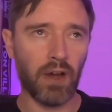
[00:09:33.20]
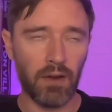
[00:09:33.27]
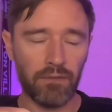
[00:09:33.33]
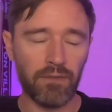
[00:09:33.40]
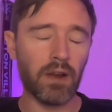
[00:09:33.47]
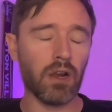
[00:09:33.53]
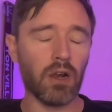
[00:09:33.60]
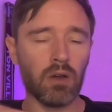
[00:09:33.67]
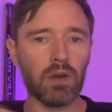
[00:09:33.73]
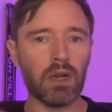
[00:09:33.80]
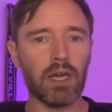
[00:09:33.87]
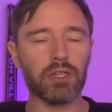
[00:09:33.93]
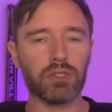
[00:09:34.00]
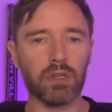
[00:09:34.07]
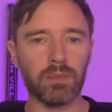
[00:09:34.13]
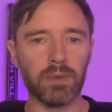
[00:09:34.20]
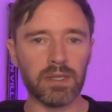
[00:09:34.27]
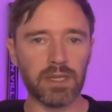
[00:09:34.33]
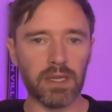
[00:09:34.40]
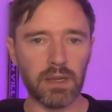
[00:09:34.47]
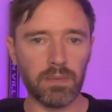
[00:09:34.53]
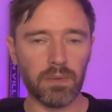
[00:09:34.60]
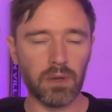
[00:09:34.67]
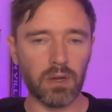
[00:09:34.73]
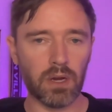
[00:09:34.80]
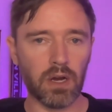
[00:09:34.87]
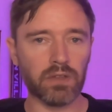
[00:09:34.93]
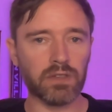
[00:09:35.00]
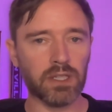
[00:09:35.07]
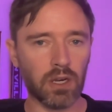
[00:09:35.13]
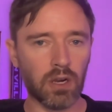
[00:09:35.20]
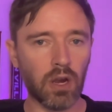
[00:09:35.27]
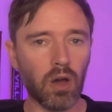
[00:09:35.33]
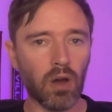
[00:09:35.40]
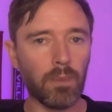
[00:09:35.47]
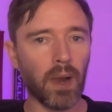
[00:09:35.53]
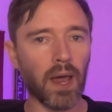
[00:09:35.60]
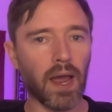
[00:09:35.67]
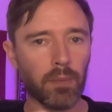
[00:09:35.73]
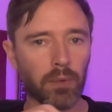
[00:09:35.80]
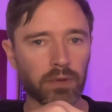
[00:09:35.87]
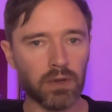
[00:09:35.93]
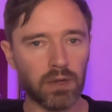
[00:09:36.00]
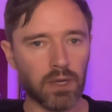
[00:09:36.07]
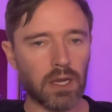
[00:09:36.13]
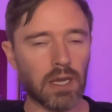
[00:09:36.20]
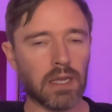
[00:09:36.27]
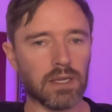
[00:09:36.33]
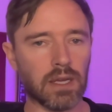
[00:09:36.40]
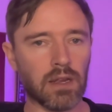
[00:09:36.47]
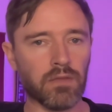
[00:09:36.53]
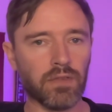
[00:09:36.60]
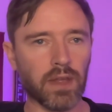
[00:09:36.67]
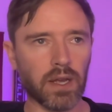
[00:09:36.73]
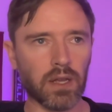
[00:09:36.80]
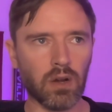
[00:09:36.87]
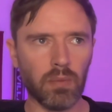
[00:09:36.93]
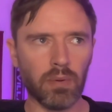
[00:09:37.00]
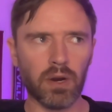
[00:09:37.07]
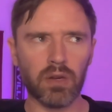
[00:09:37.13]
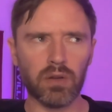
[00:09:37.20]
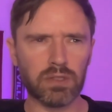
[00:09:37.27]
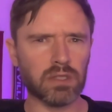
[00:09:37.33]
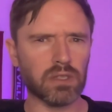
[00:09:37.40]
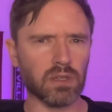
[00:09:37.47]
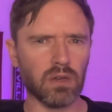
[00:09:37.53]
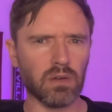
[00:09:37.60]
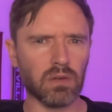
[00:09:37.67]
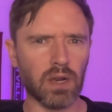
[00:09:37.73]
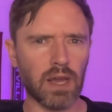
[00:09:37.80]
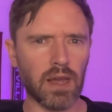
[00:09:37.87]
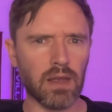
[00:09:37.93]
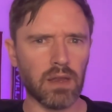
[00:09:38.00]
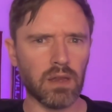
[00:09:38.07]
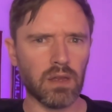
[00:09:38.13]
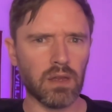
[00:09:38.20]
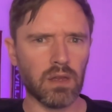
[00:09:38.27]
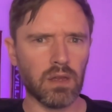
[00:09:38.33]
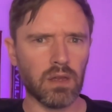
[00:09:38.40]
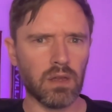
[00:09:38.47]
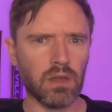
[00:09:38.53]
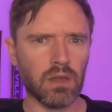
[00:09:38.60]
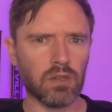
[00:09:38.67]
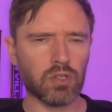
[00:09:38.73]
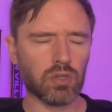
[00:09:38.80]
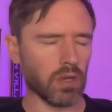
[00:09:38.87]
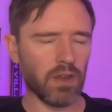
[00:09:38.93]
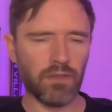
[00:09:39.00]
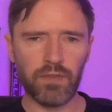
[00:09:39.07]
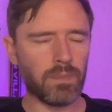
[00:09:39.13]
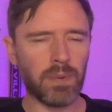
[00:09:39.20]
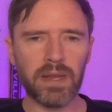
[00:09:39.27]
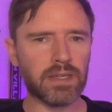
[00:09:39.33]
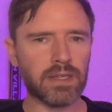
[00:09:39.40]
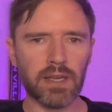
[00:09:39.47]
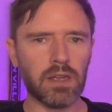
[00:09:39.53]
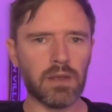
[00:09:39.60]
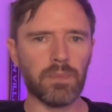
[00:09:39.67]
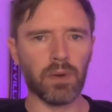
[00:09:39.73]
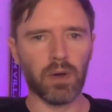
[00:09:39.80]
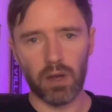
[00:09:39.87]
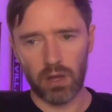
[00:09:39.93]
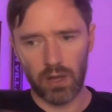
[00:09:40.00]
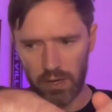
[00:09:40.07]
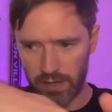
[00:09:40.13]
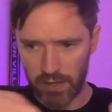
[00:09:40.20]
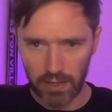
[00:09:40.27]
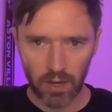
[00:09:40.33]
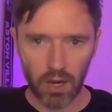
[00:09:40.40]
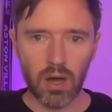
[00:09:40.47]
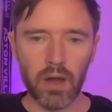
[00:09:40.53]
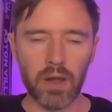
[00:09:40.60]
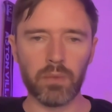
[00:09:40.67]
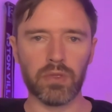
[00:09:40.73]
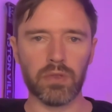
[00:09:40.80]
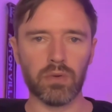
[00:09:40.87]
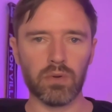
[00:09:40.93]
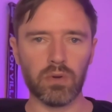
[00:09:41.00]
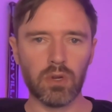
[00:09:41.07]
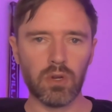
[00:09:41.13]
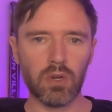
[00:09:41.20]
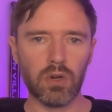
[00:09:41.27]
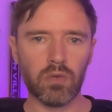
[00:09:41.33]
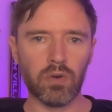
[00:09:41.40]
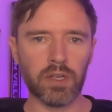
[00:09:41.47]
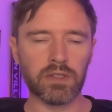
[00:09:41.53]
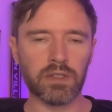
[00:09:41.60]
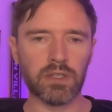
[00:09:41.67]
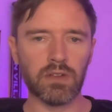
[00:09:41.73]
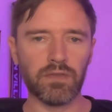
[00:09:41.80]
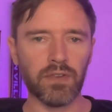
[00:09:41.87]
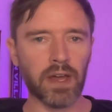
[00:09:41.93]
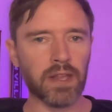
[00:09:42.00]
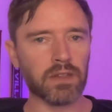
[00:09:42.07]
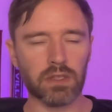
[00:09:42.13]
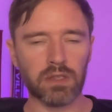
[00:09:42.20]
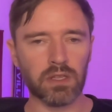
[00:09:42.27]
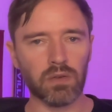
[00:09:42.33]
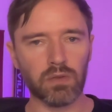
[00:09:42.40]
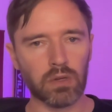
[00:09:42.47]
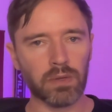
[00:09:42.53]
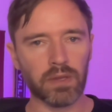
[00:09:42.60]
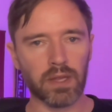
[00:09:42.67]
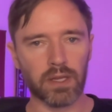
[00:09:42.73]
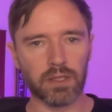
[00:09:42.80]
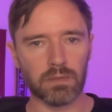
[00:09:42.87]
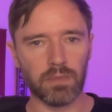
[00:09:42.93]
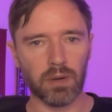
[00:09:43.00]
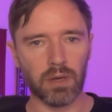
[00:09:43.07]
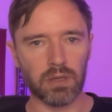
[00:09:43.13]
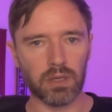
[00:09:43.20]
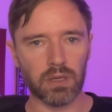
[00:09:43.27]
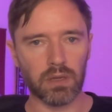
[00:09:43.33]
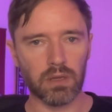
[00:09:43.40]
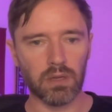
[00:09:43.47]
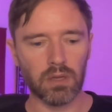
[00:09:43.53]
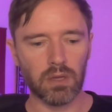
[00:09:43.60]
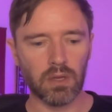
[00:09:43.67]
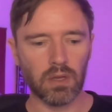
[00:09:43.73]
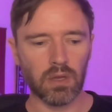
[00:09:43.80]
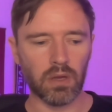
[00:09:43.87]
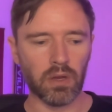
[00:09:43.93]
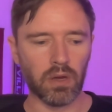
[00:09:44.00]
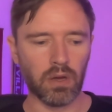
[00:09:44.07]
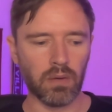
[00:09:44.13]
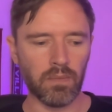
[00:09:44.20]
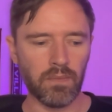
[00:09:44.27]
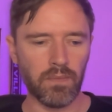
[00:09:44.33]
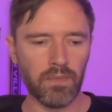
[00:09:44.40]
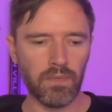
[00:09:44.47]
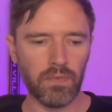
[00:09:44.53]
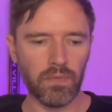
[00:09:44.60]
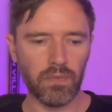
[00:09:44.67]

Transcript: like Longley should have been deeper. I've seen a lot of blame on Dean for that goal, but I also think Longley, if he'd been deeper and in line with the rest of the defence, I think he would have been there to block it. And